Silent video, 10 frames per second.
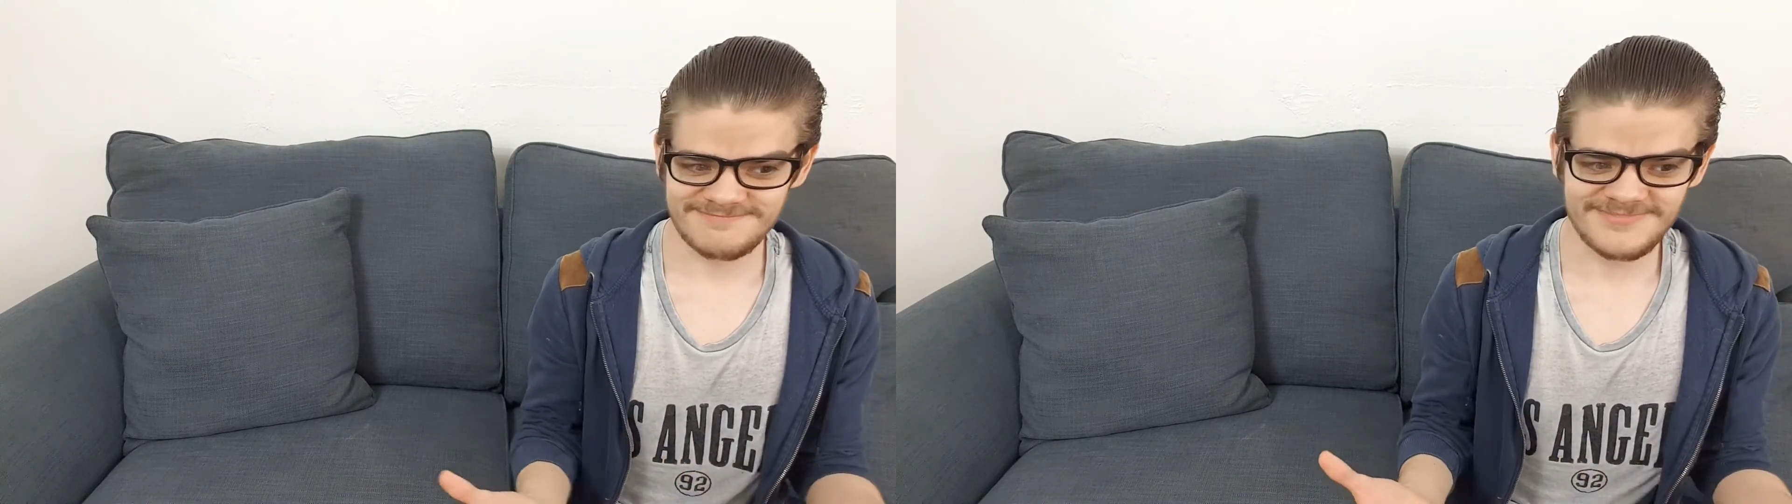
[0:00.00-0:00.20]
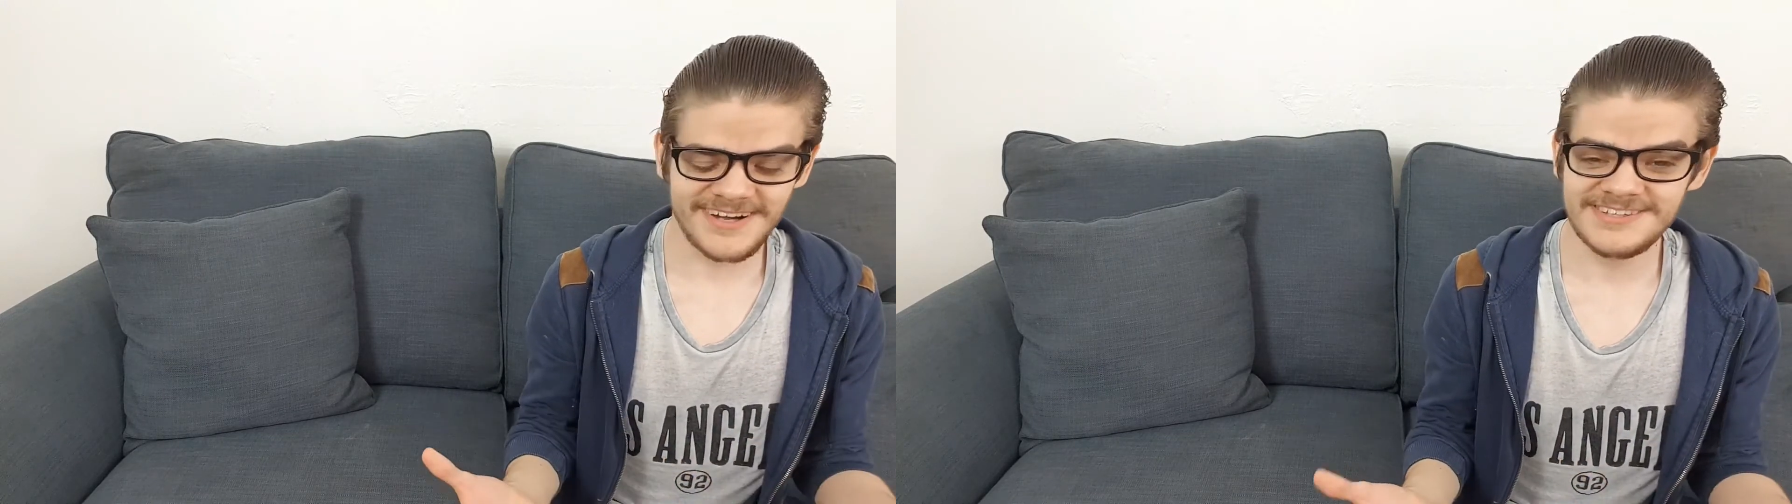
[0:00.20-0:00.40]

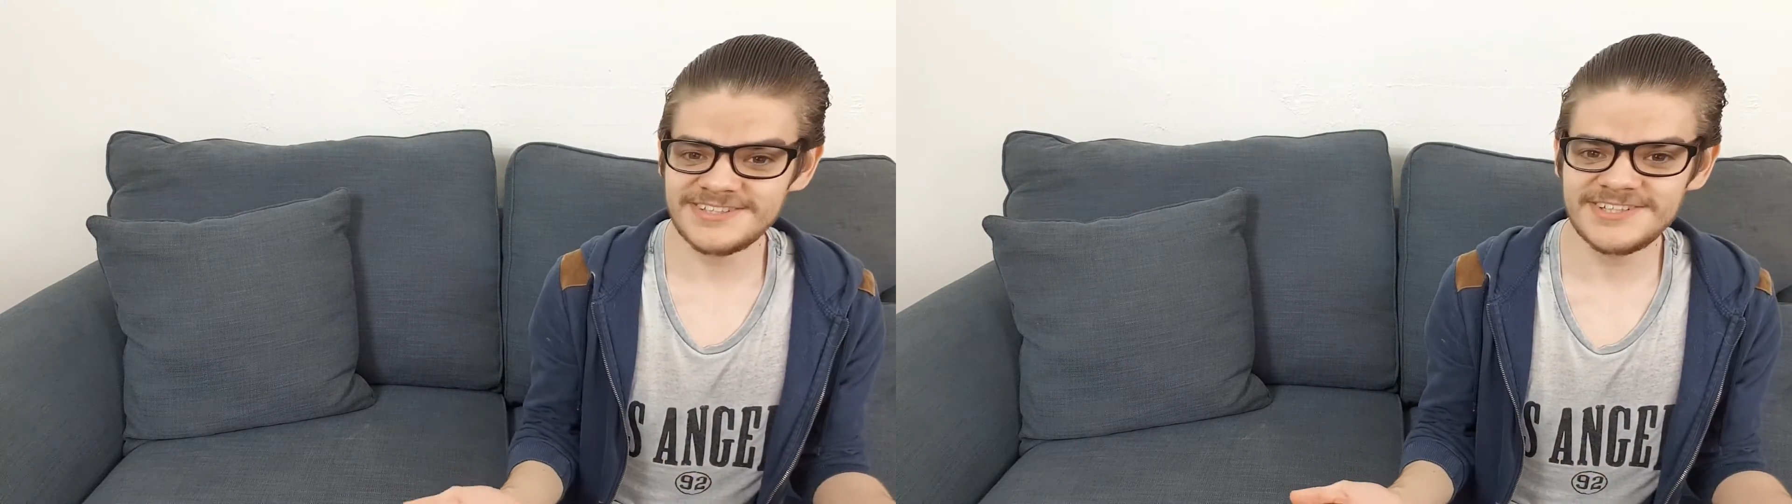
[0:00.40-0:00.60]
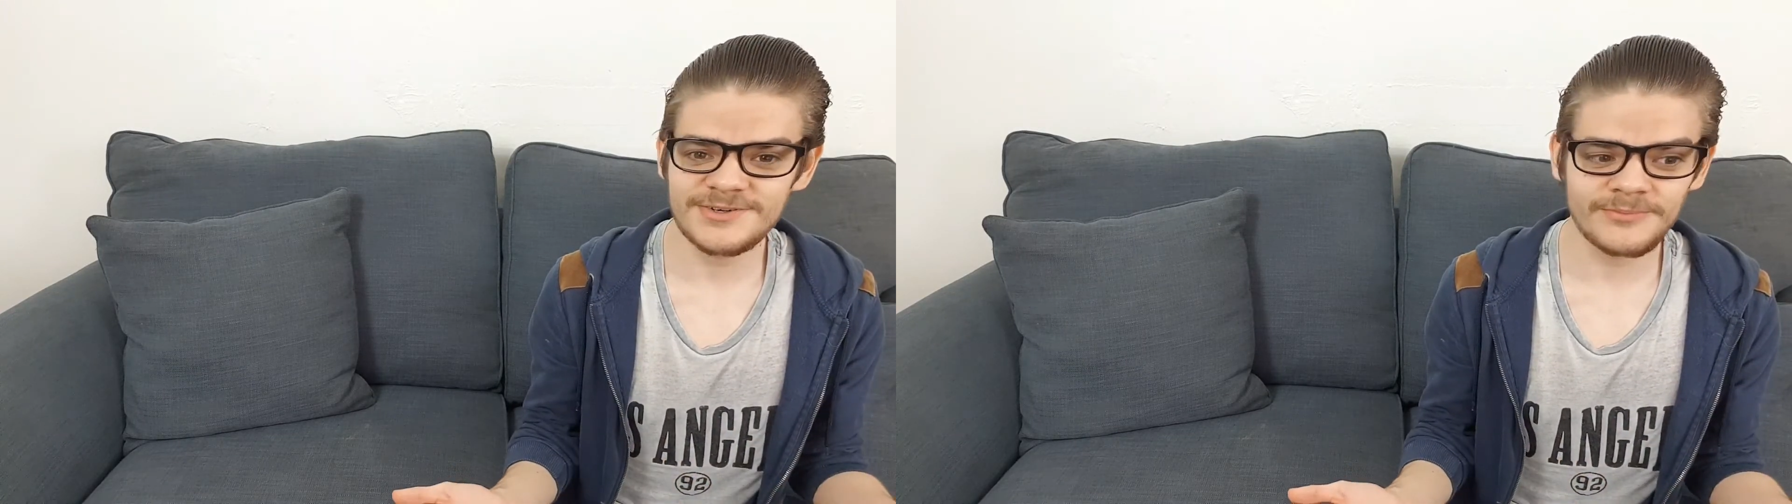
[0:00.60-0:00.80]
I
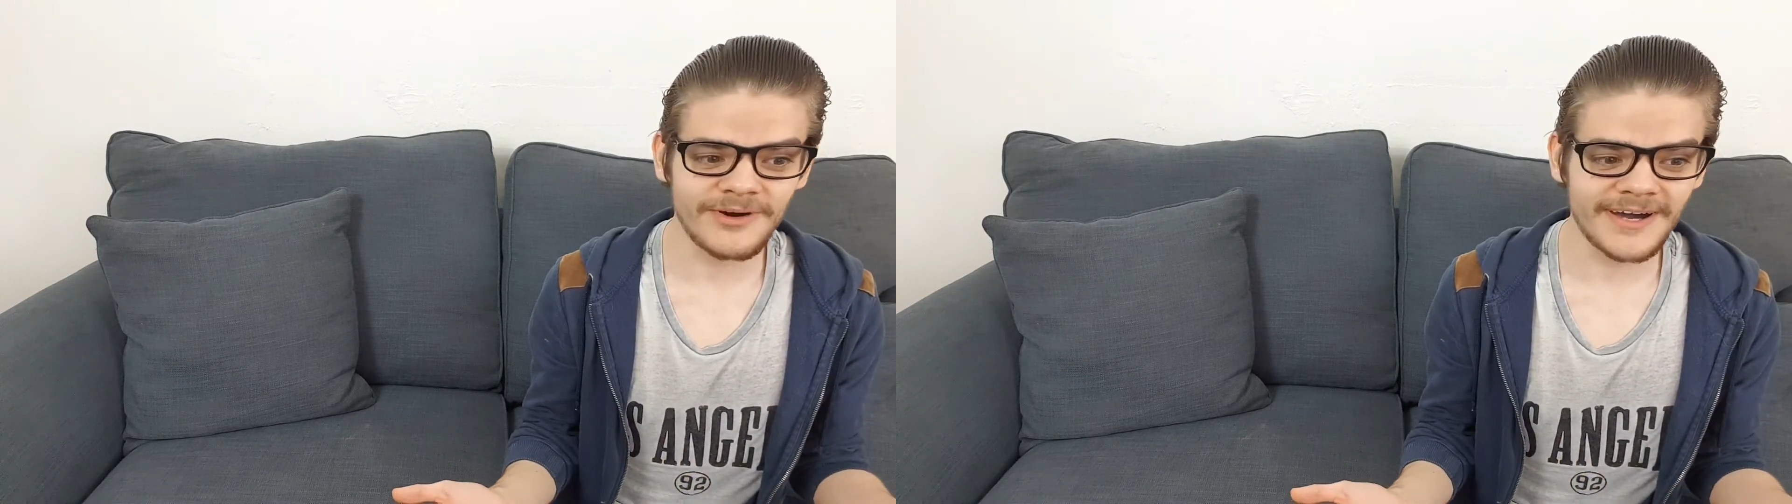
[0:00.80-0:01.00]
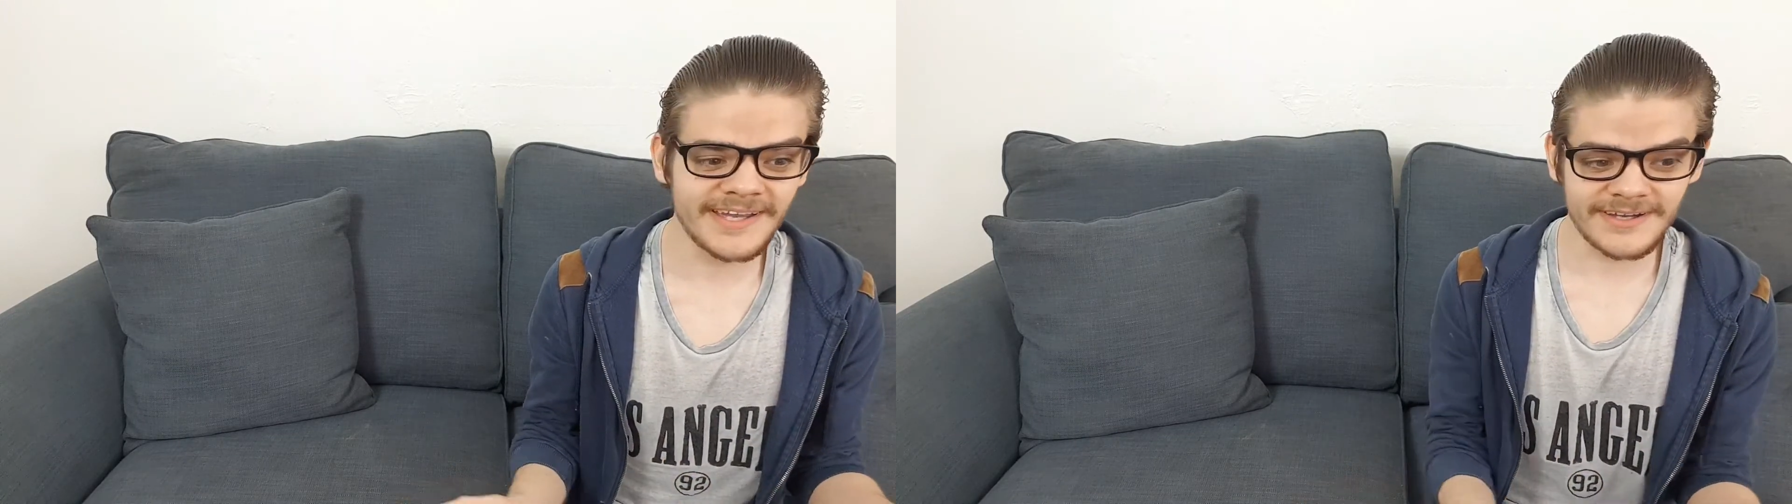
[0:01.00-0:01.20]
don't know
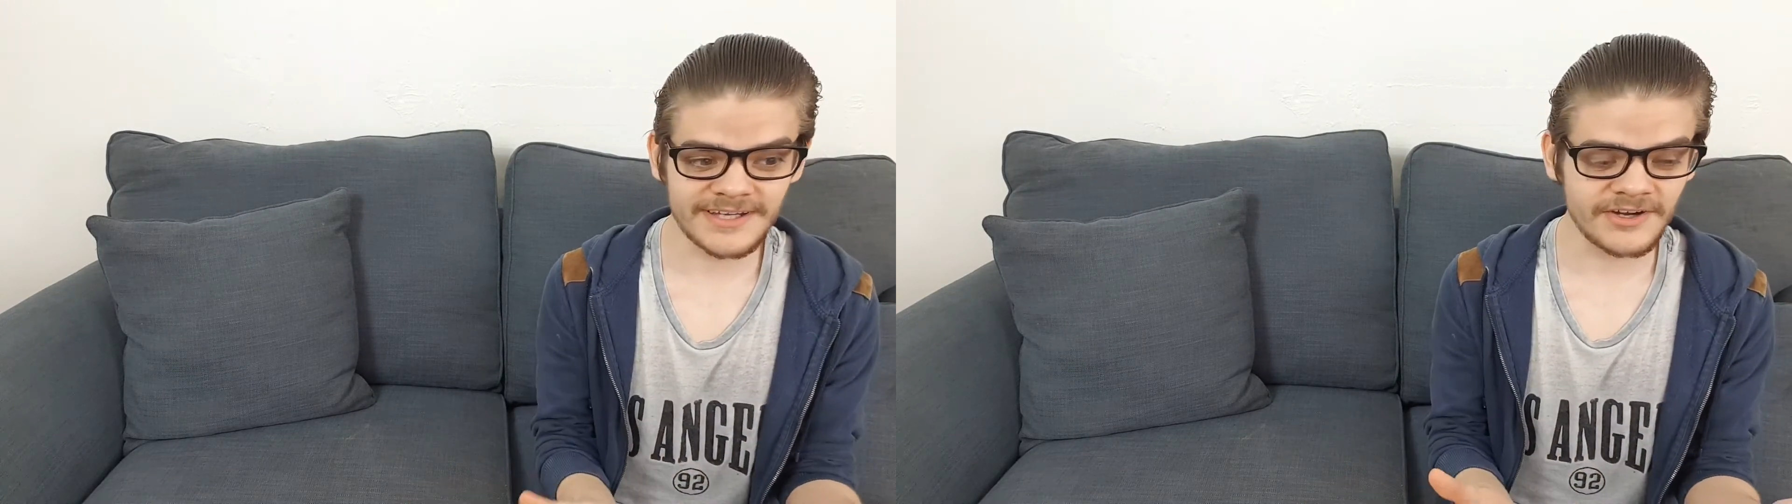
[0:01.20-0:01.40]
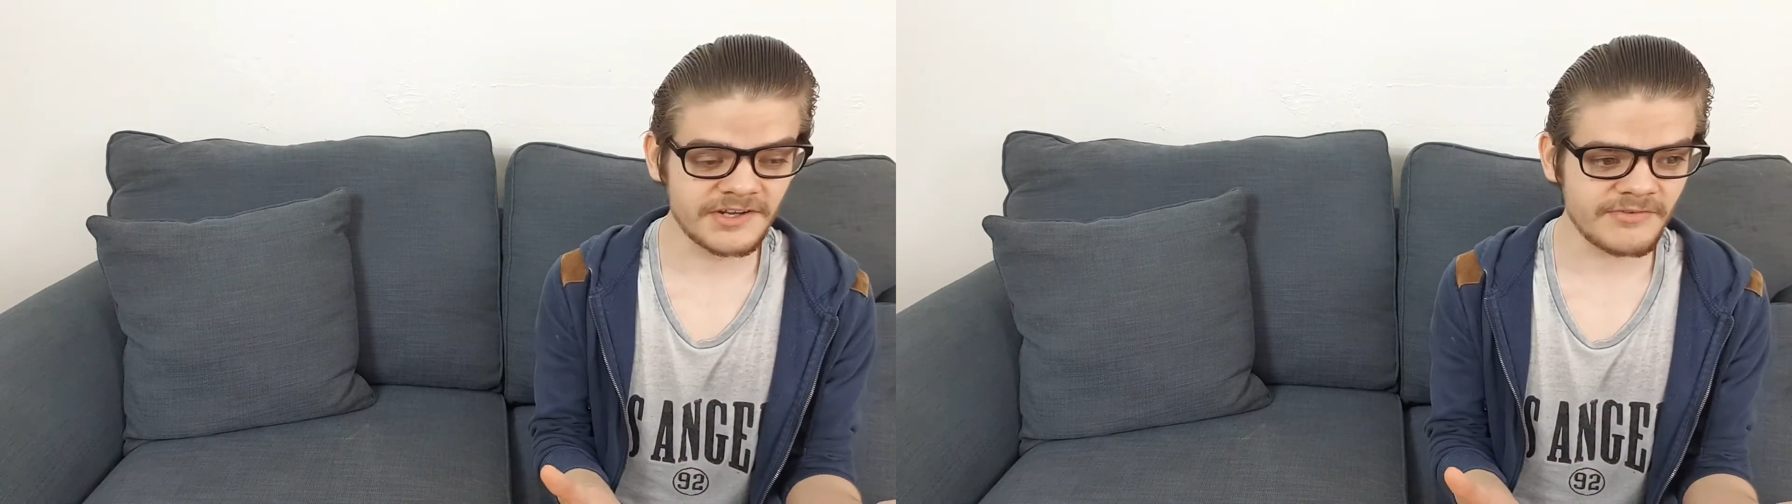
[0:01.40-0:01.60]
why. I
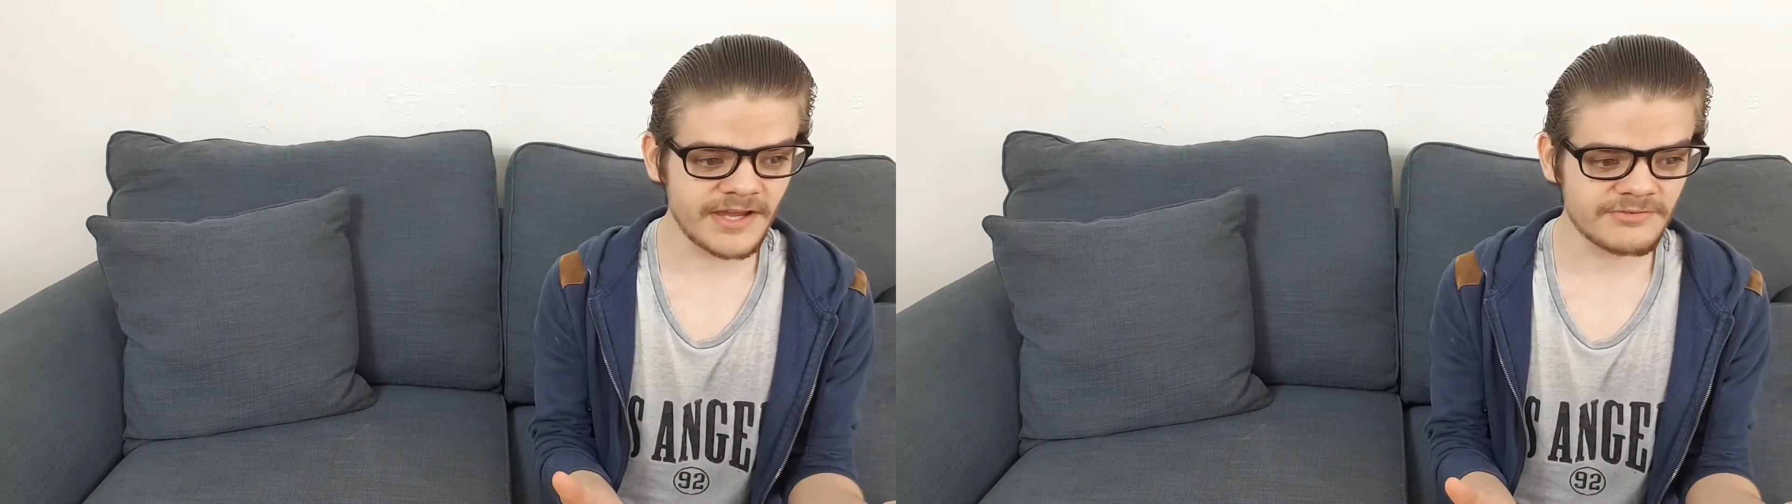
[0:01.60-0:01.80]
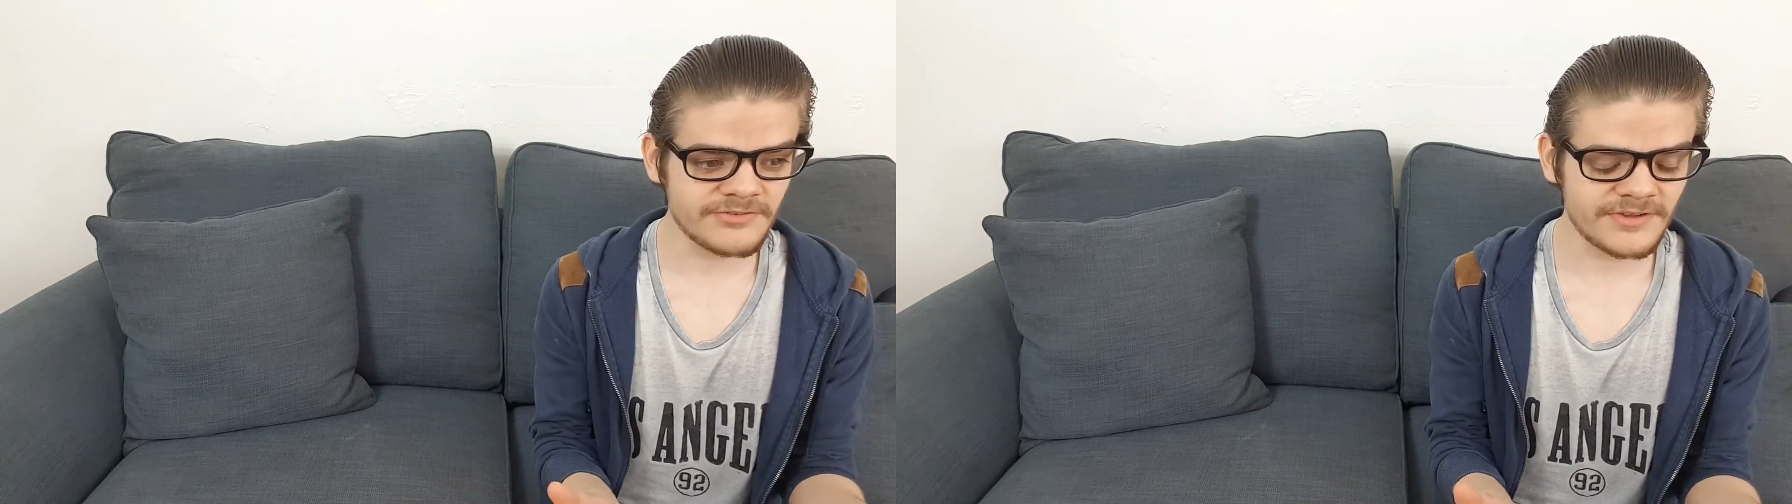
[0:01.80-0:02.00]
kind of
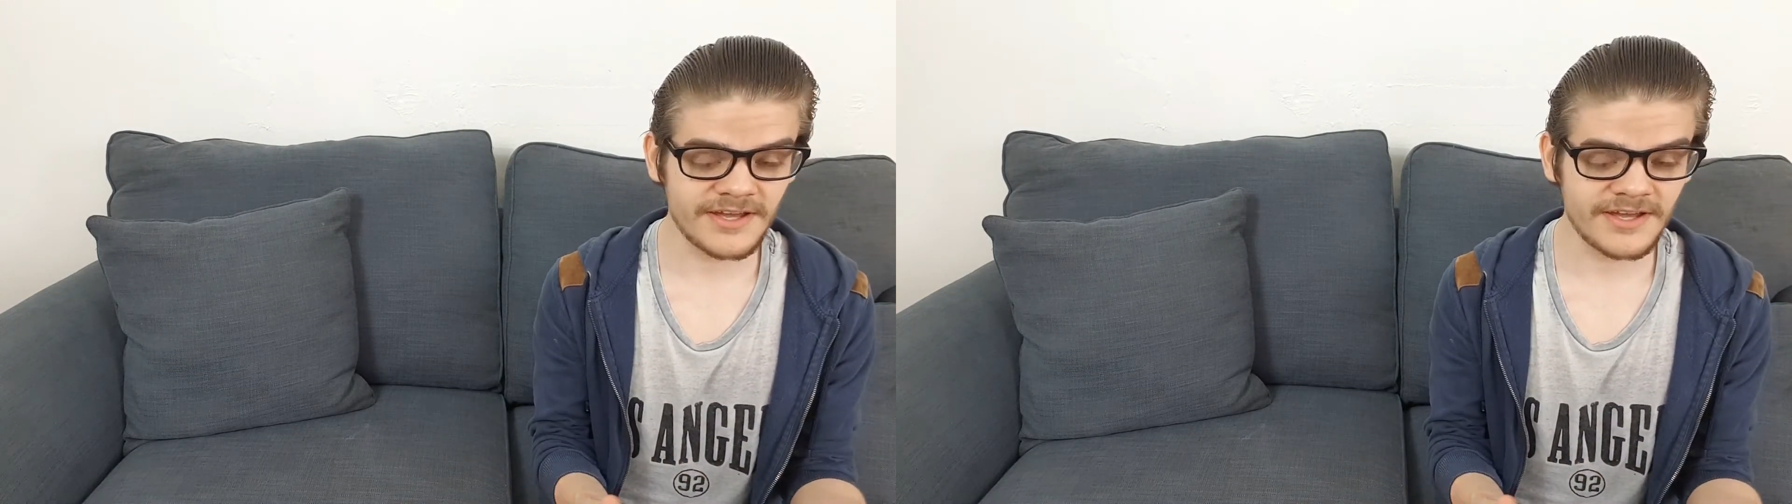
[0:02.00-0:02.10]
have to,